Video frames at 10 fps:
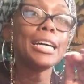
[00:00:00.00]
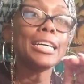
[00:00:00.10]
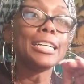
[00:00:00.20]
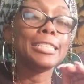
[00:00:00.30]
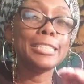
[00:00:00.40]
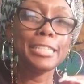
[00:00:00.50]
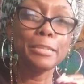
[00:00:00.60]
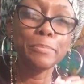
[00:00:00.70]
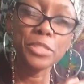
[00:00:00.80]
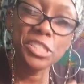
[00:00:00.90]
a
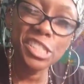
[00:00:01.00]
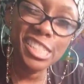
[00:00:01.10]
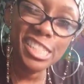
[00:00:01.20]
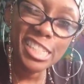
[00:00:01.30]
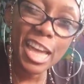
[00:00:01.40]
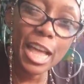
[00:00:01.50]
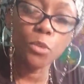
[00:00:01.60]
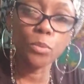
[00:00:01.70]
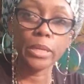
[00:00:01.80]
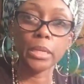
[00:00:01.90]
deep,
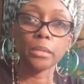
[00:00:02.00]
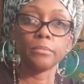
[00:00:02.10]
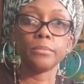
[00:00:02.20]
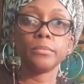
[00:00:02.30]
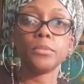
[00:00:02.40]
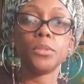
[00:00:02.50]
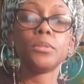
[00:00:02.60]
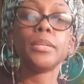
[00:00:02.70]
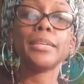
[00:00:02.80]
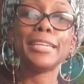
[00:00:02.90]
shallow reading. You
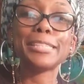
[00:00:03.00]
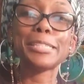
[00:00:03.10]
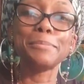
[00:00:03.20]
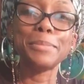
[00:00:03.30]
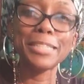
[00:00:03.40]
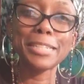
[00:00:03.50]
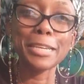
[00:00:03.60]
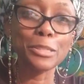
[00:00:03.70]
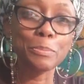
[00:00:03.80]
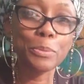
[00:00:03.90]
can get some
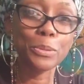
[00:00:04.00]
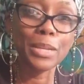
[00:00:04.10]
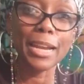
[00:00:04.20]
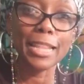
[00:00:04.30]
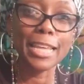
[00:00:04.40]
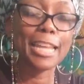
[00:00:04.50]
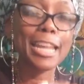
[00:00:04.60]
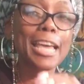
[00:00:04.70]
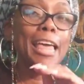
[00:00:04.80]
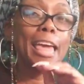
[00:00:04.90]
details pulled out of that,
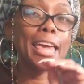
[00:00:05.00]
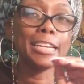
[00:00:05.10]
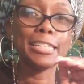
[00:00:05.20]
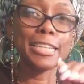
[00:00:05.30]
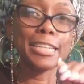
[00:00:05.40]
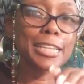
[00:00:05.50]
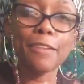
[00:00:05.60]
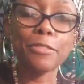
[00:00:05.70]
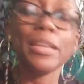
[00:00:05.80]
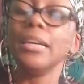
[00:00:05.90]
and it doesn't
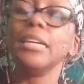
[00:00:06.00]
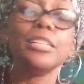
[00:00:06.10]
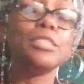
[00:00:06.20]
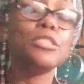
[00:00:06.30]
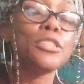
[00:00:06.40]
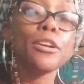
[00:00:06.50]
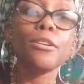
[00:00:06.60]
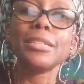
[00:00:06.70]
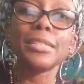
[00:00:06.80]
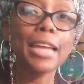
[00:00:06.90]
have to be,
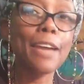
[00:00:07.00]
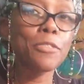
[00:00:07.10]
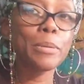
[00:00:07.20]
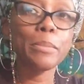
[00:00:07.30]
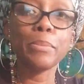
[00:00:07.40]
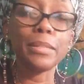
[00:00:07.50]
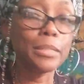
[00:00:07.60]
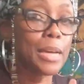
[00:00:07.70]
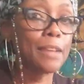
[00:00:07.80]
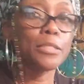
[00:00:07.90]
tarot doesn't have to be a
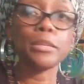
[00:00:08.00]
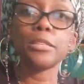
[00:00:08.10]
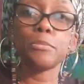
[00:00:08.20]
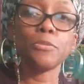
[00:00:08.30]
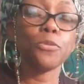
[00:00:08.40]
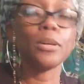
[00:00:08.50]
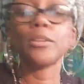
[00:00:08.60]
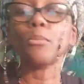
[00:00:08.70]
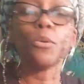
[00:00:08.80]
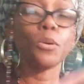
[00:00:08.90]
button. I've said this before, I
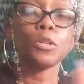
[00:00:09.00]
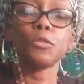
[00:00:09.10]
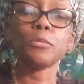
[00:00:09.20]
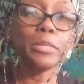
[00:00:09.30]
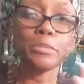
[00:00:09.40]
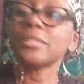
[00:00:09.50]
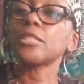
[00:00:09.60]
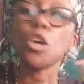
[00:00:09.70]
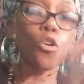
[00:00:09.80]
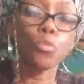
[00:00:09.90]
know I'm going all over the place, but it's
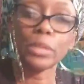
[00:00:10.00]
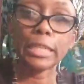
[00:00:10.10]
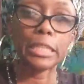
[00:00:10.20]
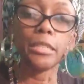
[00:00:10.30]
all related.